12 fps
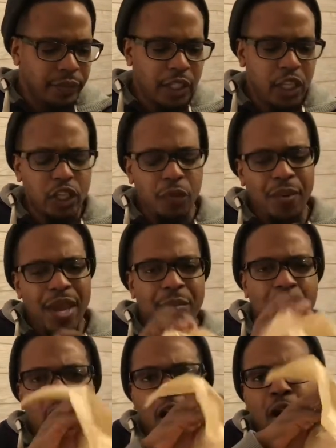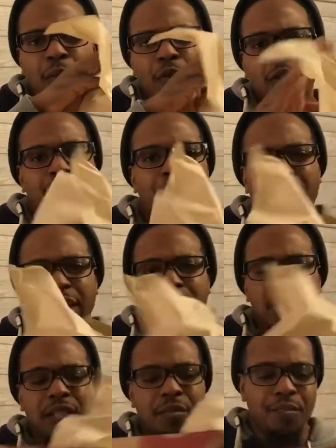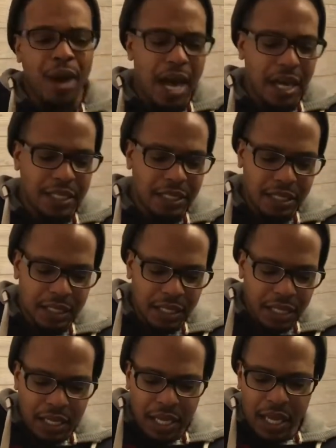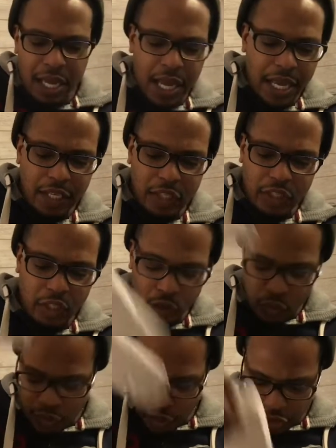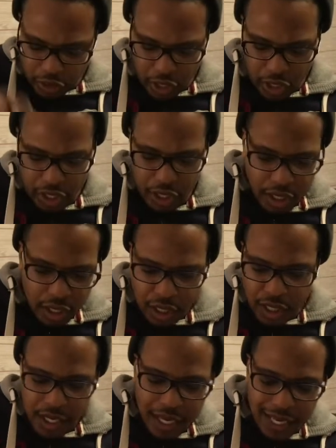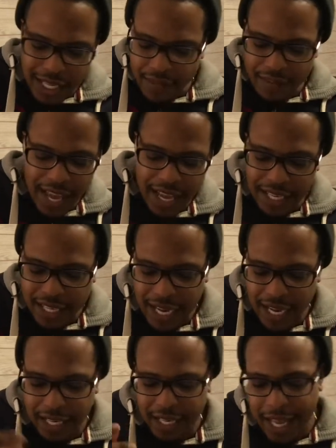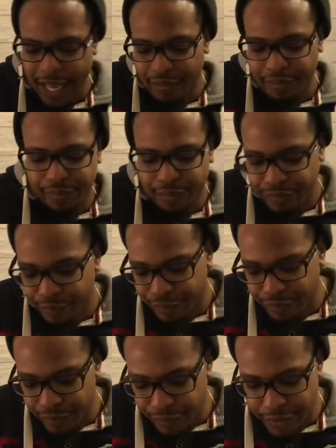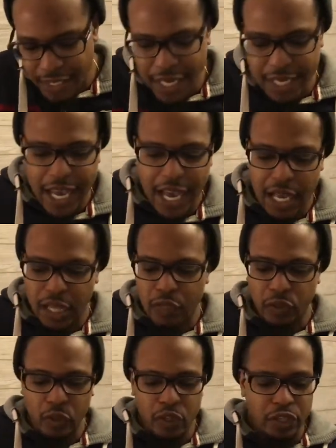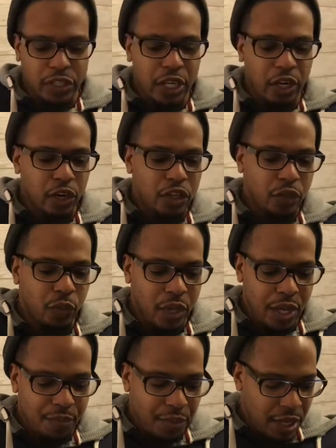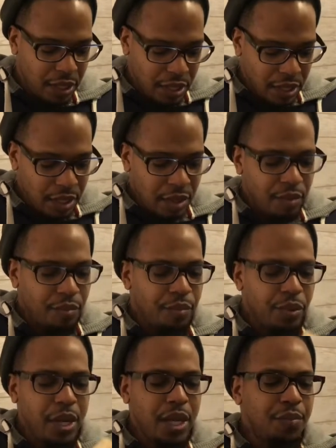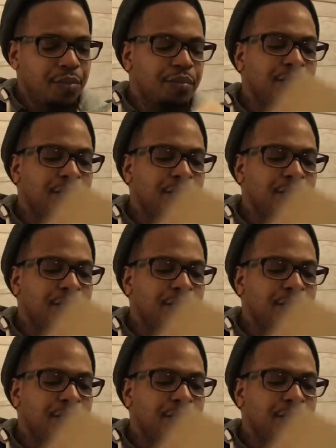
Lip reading: Tissue paper almost matches the box. Had a shoe insert. They didn't give you any kind of like decals or stickers with it, but pretty